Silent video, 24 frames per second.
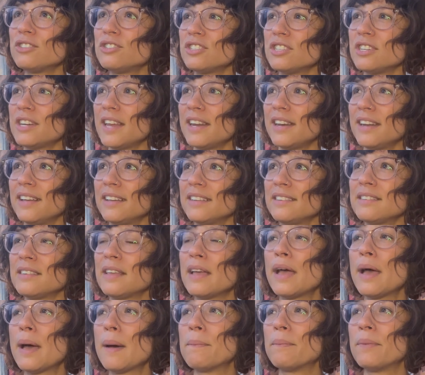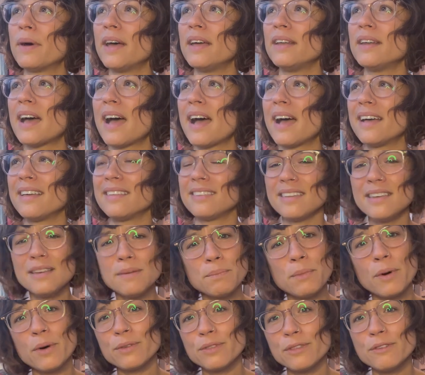genetics, but I
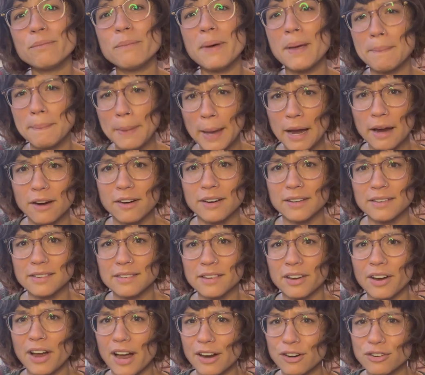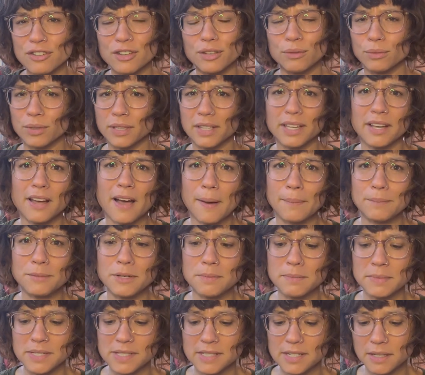think both of my parents are actually really
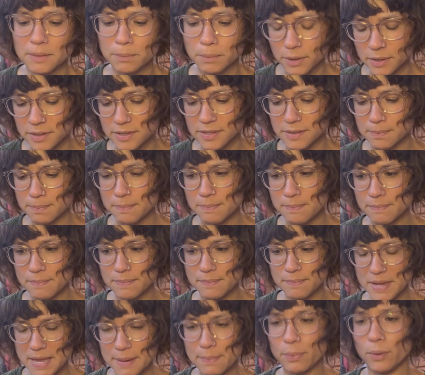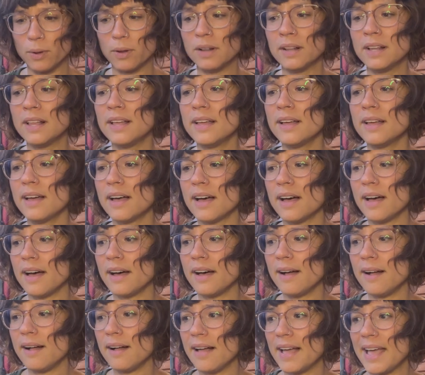optimistic person people.
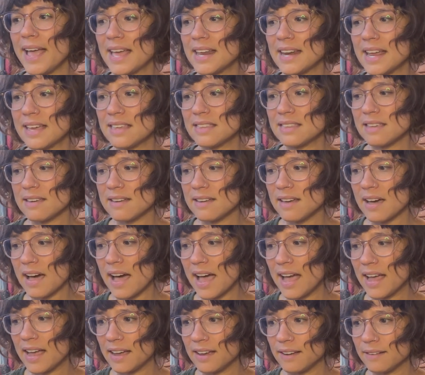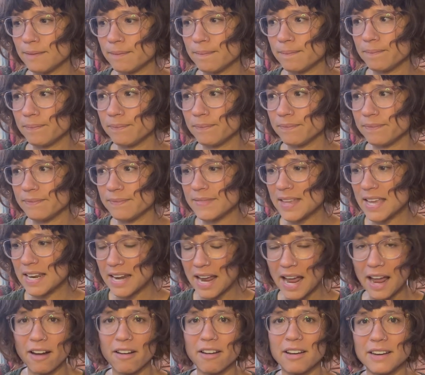Uh, and I think I
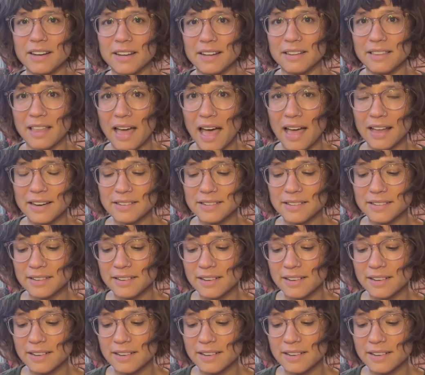inherited that.